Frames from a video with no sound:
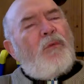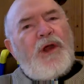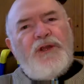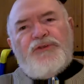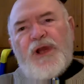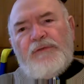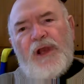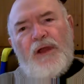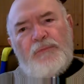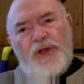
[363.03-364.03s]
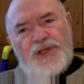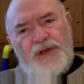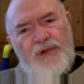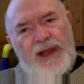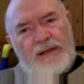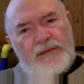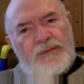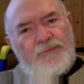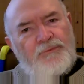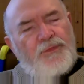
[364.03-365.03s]
When you travel on Merseyrail,
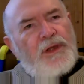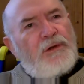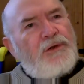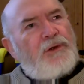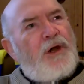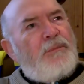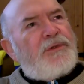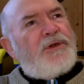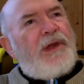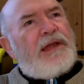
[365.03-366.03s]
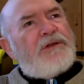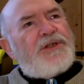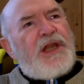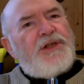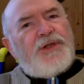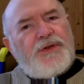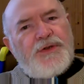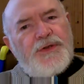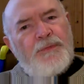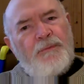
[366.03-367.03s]
you come to little
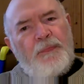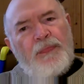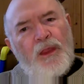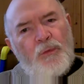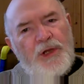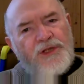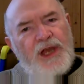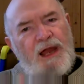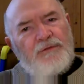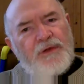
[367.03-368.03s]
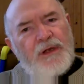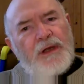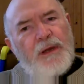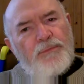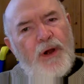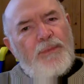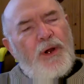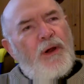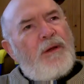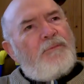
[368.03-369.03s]
stations which have
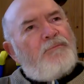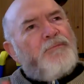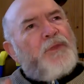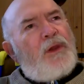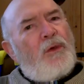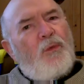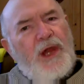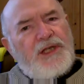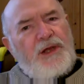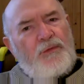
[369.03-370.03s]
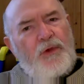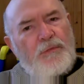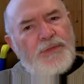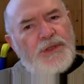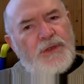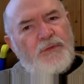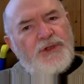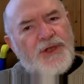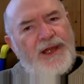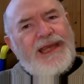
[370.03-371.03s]
proper waiting rooms,
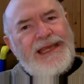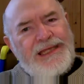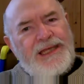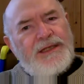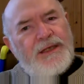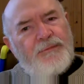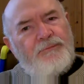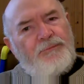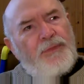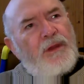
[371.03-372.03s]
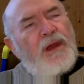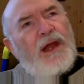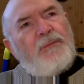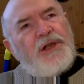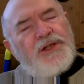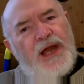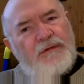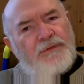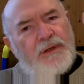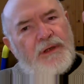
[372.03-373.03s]
which are heated, and which have